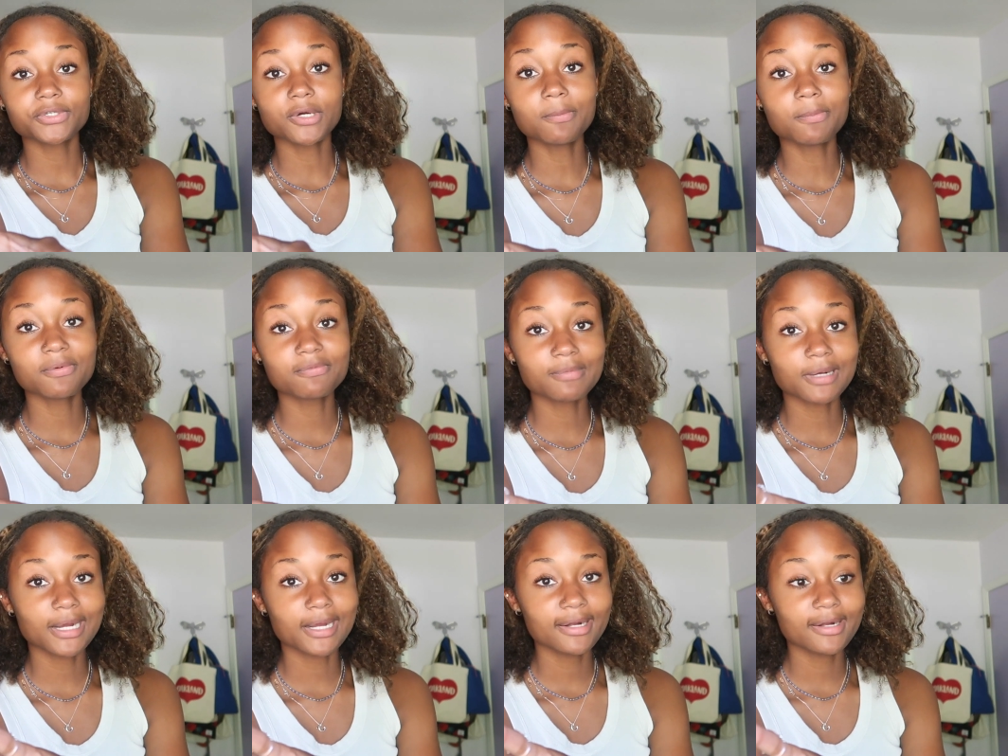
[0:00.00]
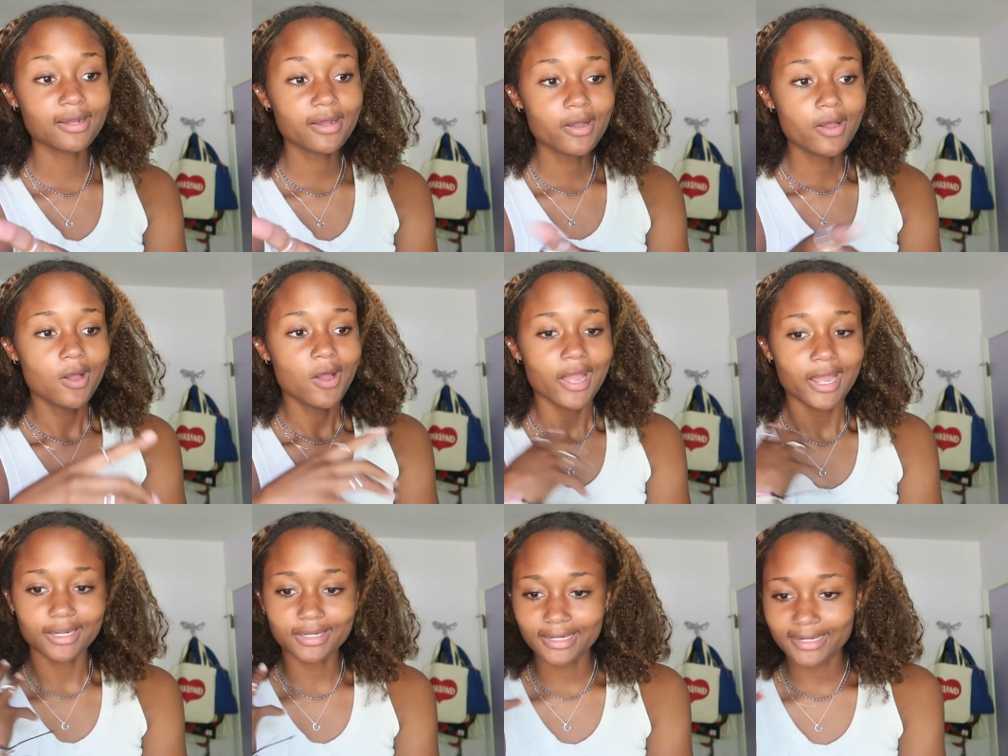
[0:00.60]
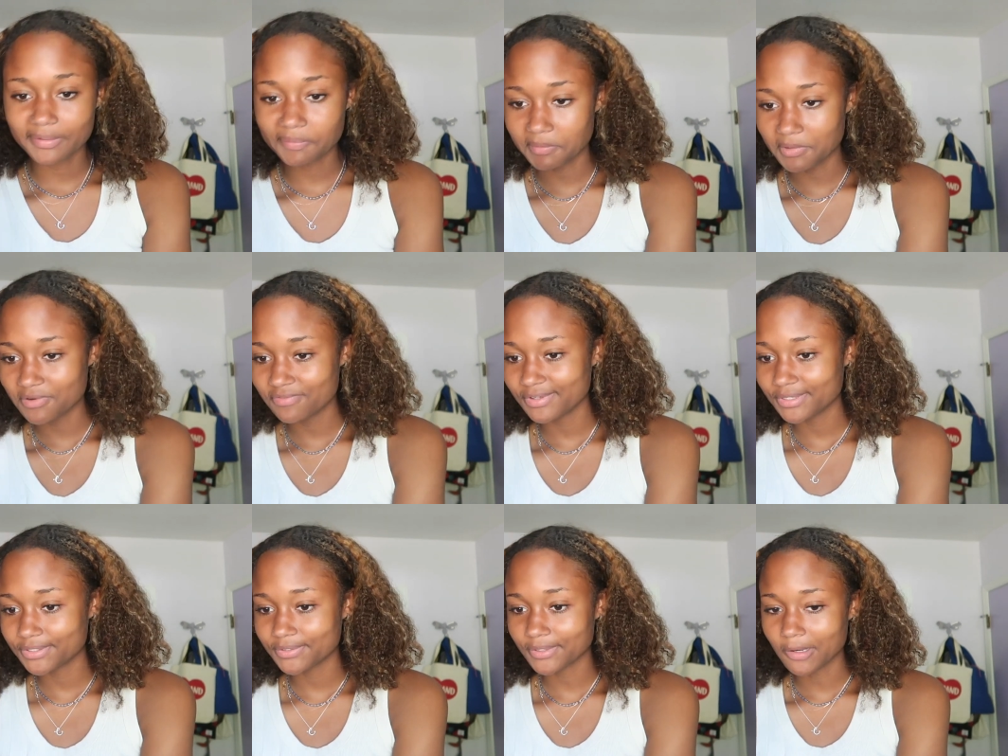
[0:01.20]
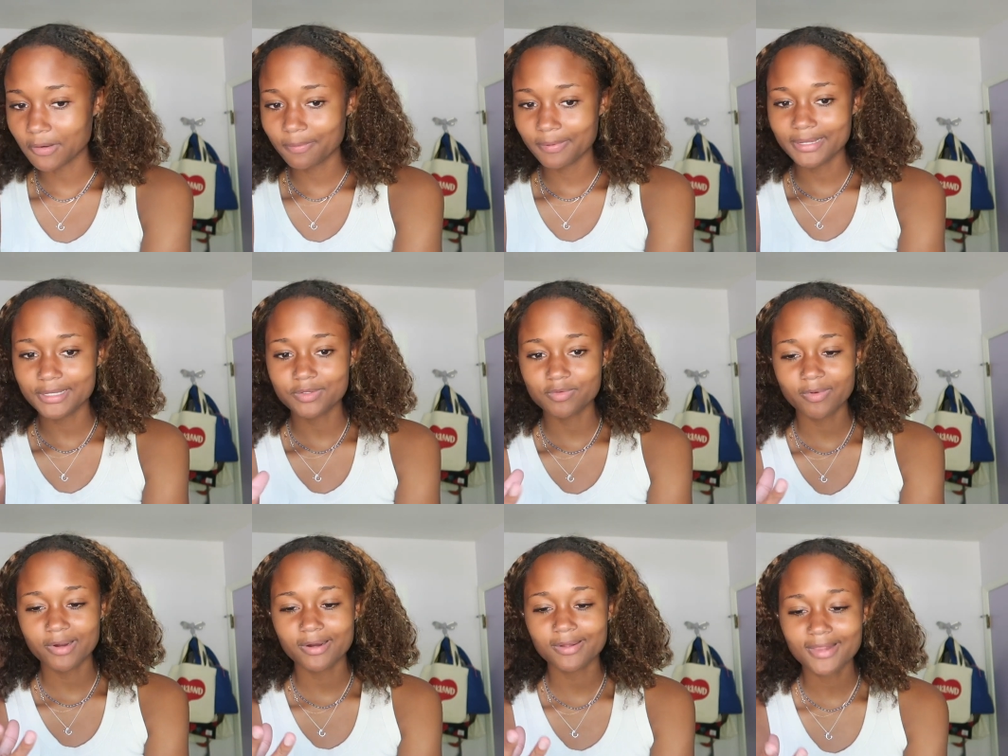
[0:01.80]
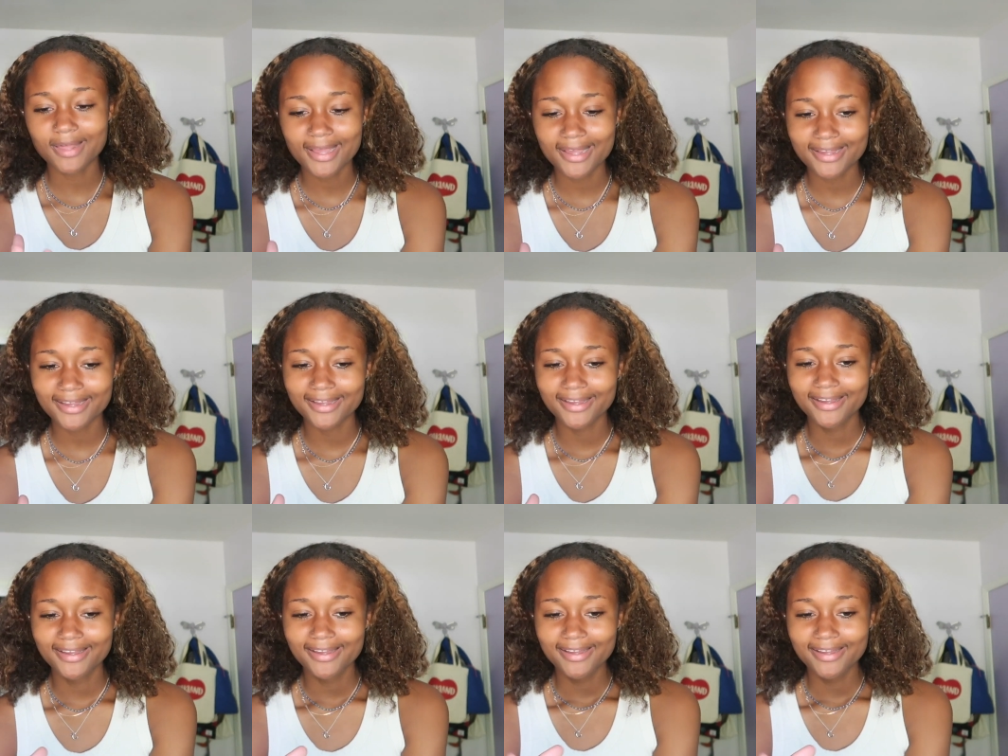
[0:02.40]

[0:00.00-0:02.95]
trope of mine and like movie trope is where like